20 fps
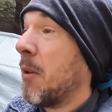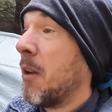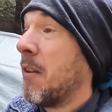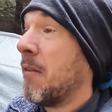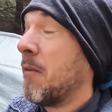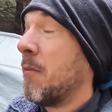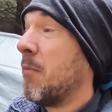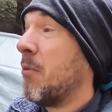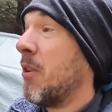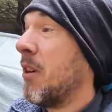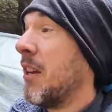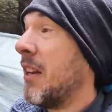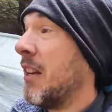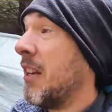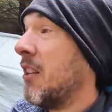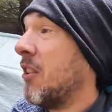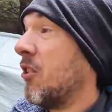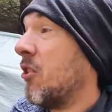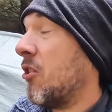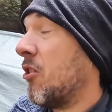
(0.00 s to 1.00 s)
bit of a
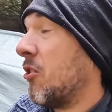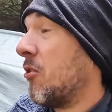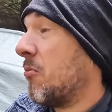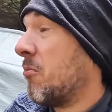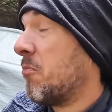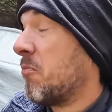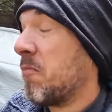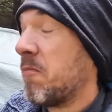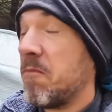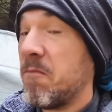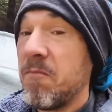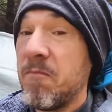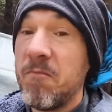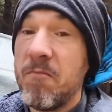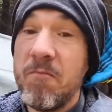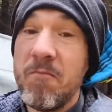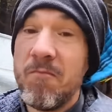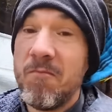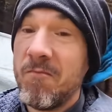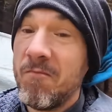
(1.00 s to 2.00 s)
breeze.
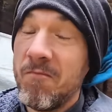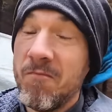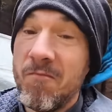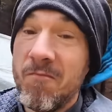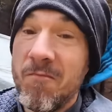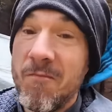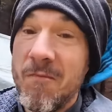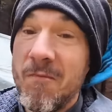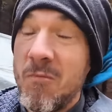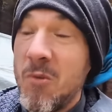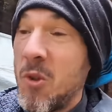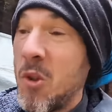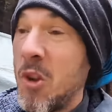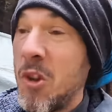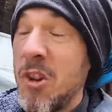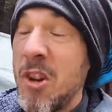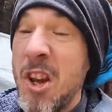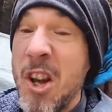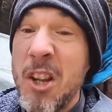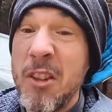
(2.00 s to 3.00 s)

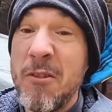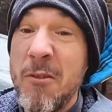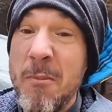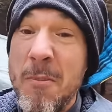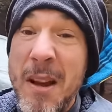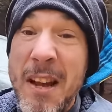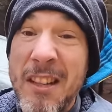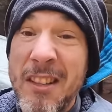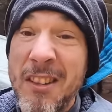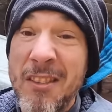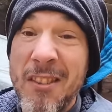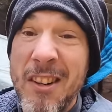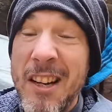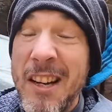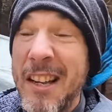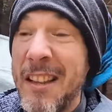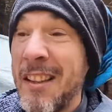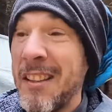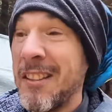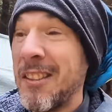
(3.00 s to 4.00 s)
Couldn't ask for better,
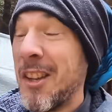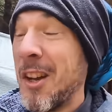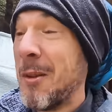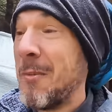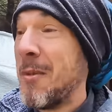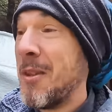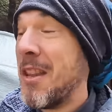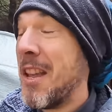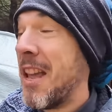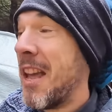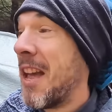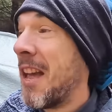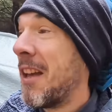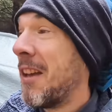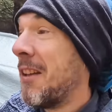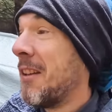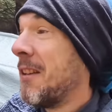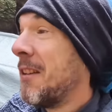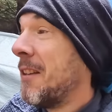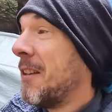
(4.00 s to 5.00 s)
really, this time of year.
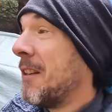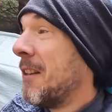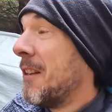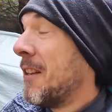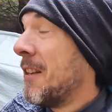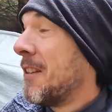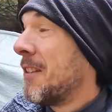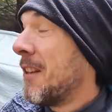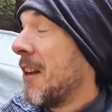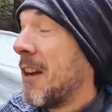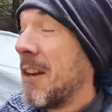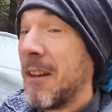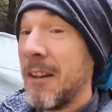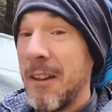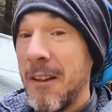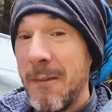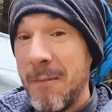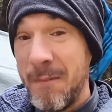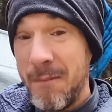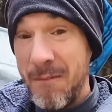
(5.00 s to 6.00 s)
So I'm
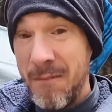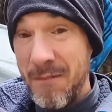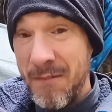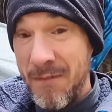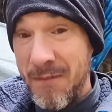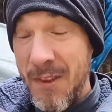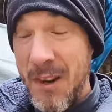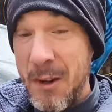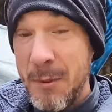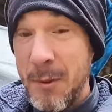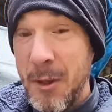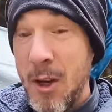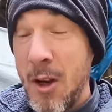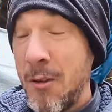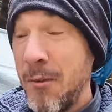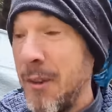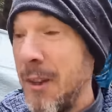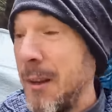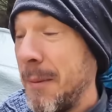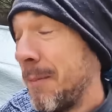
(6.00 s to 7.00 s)
going to finish my
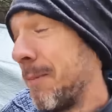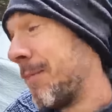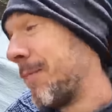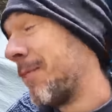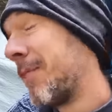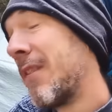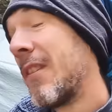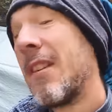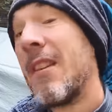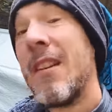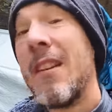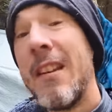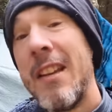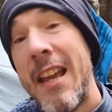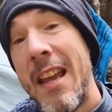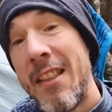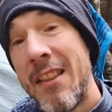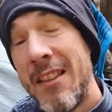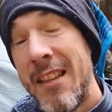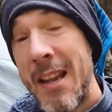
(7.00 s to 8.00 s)
coffee,
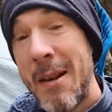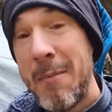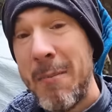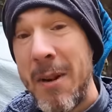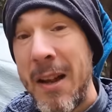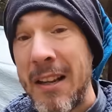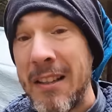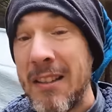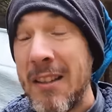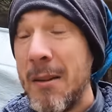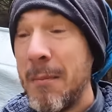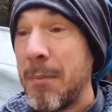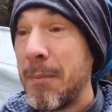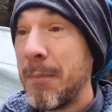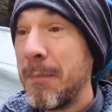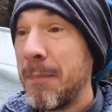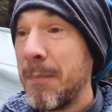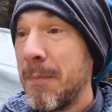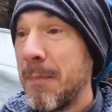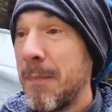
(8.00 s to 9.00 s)
get the tent packed up,
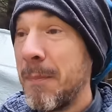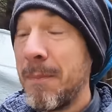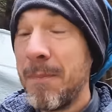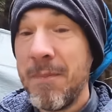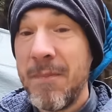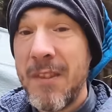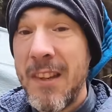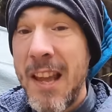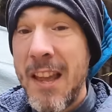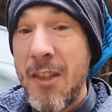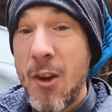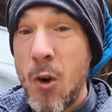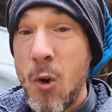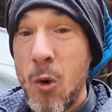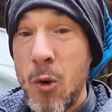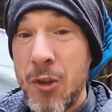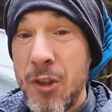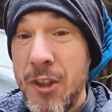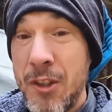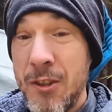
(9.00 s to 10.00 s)
get the
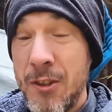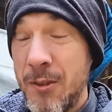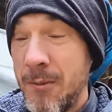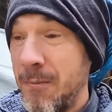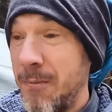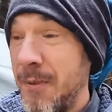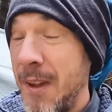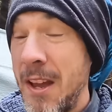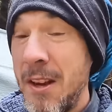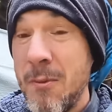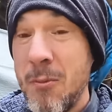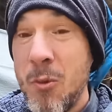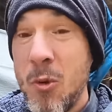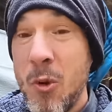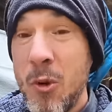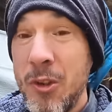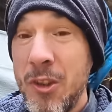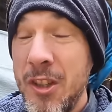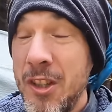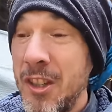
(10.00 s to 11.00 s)
horses fed and
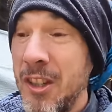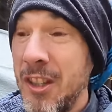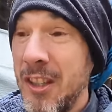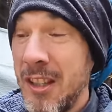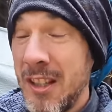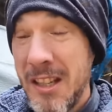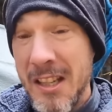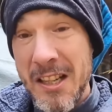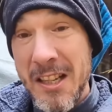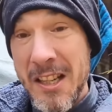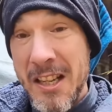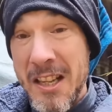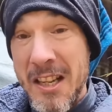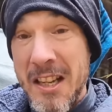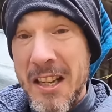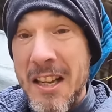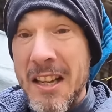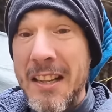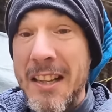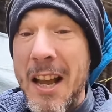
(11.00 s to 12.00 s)
watered,
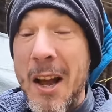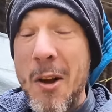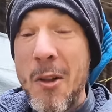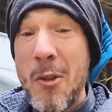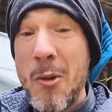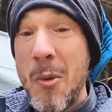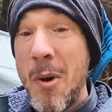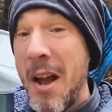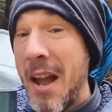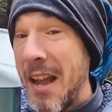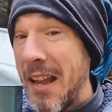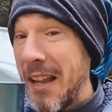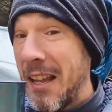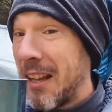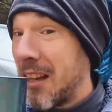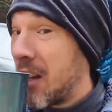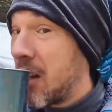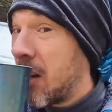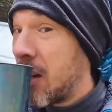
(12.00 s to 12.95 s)
get on the way.